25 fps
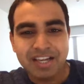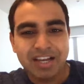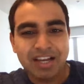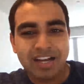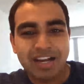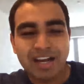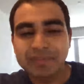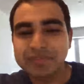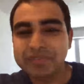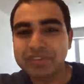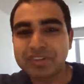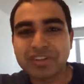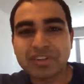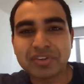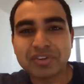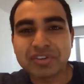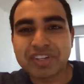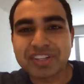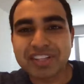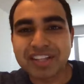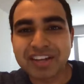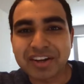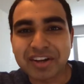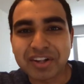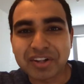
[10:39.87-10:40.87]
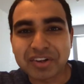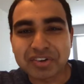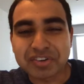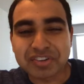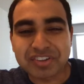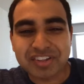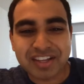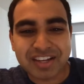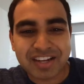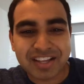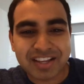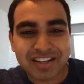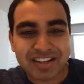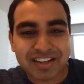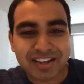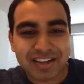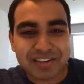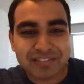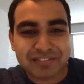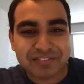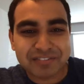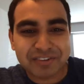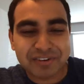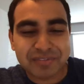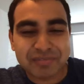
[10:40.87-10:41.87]
I'm just using the colors that I
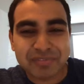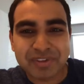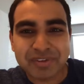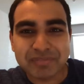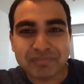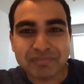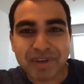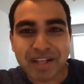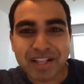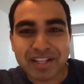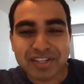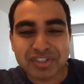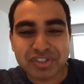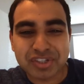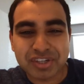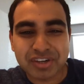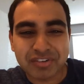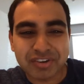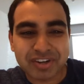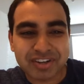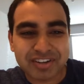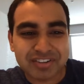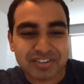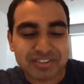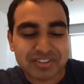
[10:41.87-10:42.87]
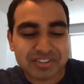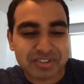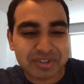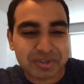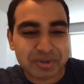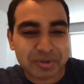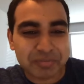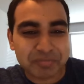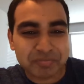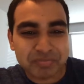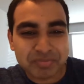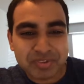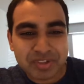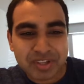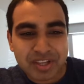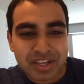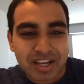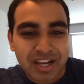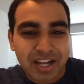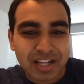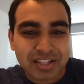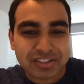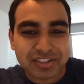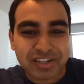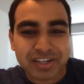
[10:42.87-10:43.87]
got from the palette generator, so
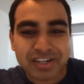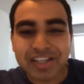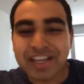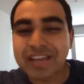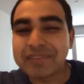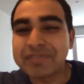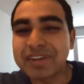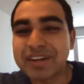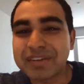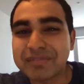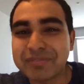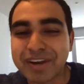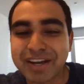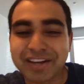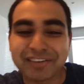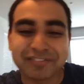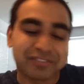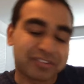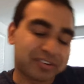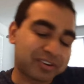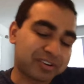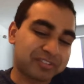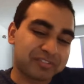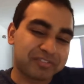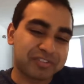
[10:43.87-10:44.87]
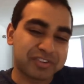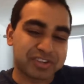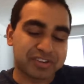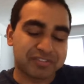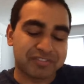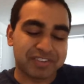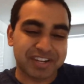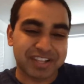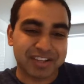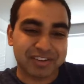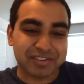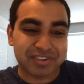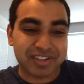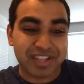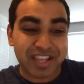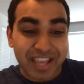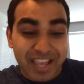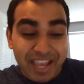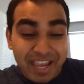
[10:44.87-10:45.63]
I'll try to keep that in mind for future videos.